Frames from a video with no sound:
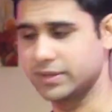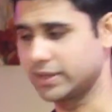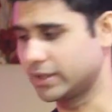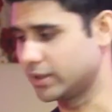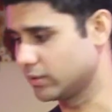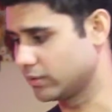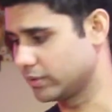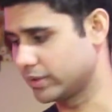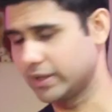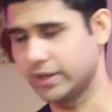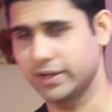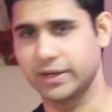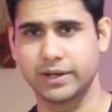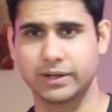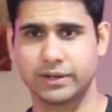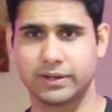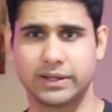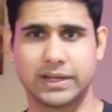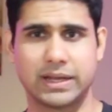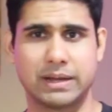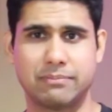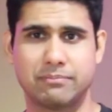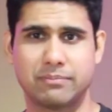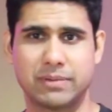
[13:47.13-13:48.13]

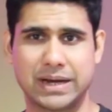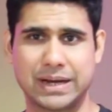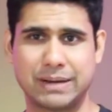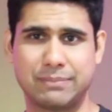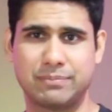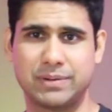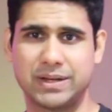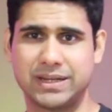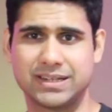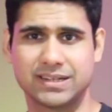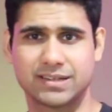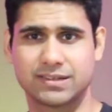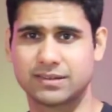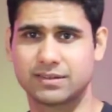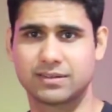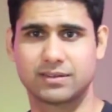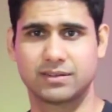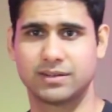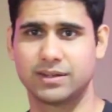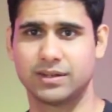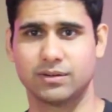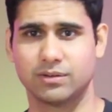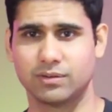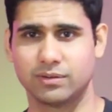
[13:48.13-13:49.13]
They might be
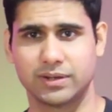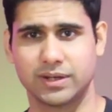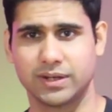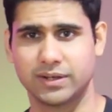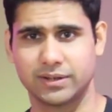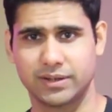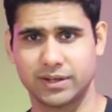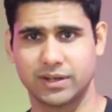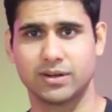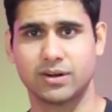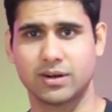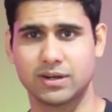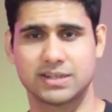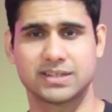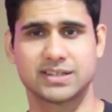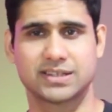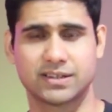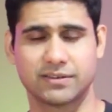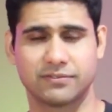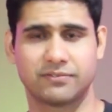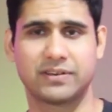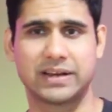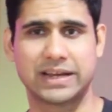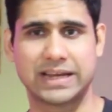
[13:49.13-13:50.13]
just they're not
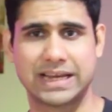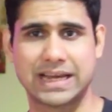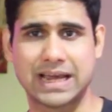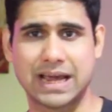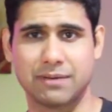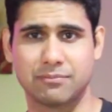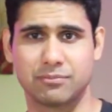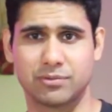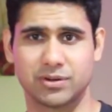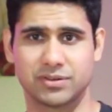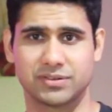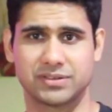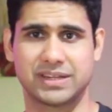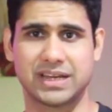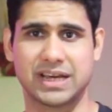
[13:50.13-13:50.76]
just a flying cameras.